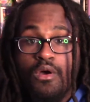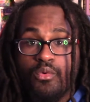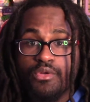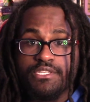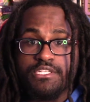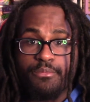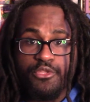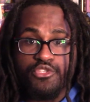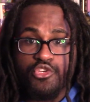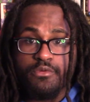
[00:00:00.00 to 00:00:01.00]
What is up,
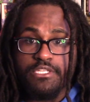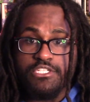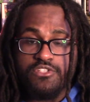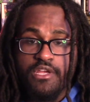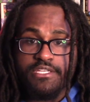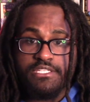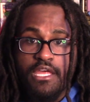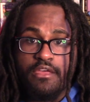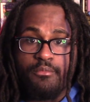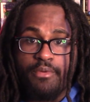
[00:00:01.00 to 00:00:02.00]
YouTube? It is Drex and
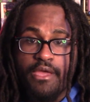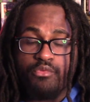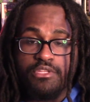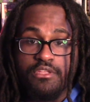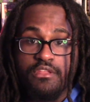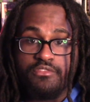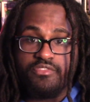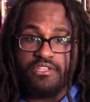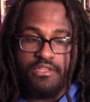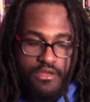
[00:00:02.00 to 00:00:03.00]
I am back with another
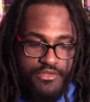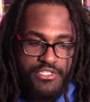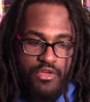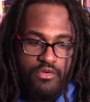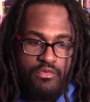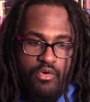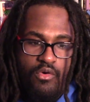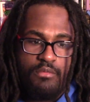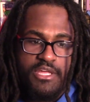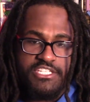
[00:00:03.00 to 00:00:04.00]
video. So
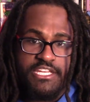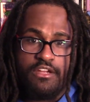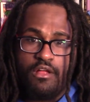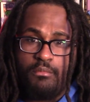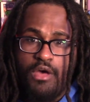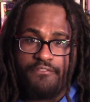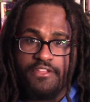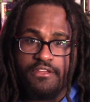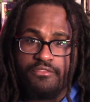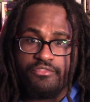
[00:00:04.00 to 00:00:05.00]
on my channel I'm
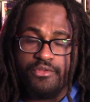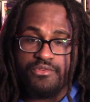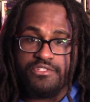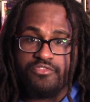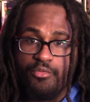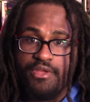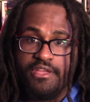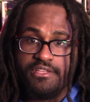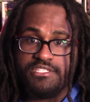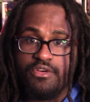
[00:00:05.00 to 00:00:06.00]
often confused for
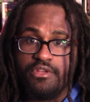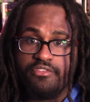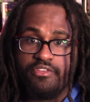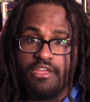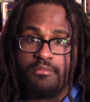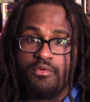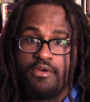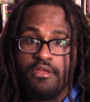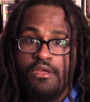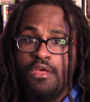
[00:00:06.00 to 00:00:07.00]
being a Sony
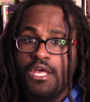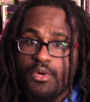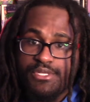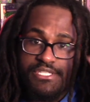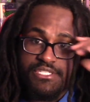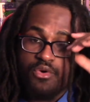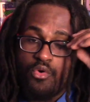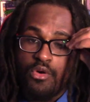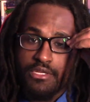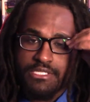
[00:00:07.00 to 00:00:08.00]
fanboy, which is
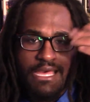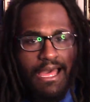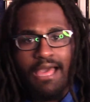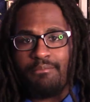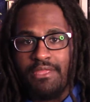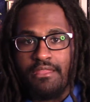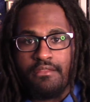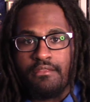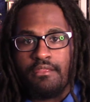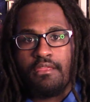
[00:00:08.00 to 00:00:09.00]
cool because I
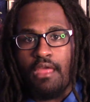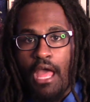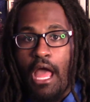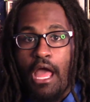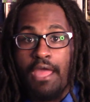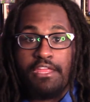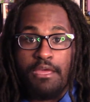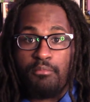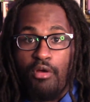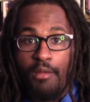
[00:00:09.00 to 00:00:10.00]

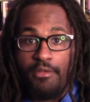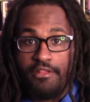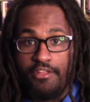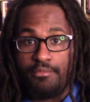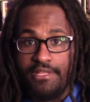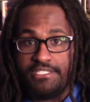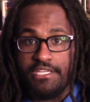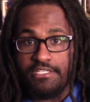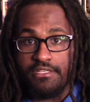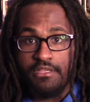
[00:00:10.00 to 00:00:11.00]
am primarily on
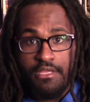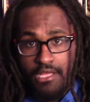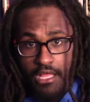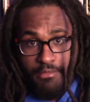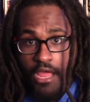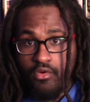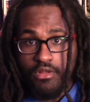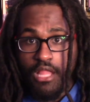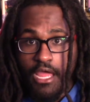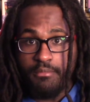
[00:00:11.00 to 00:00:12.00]
PlayStation. I'm not going
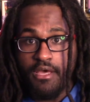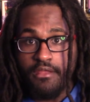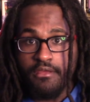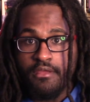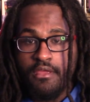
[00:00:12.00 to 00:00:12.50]
to lie about it.